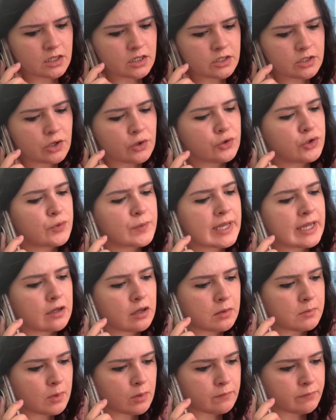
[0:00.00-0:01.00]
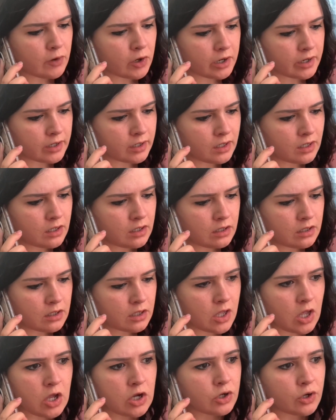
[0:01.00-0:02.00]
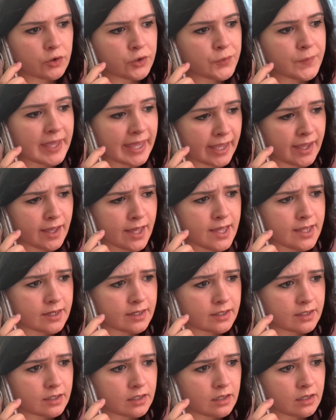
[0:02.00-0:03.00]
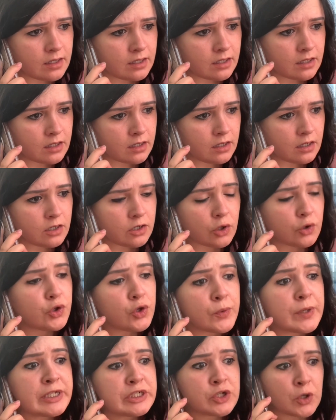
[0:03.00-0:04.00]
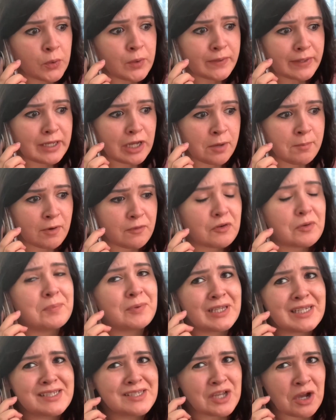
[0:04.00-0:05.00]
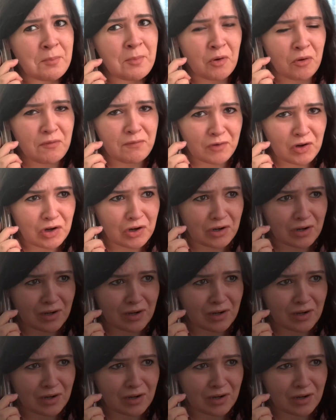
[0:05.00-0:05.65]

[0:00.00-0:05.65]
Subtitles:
No, you can come over. No, you can. No, you can totally come over. Please come over.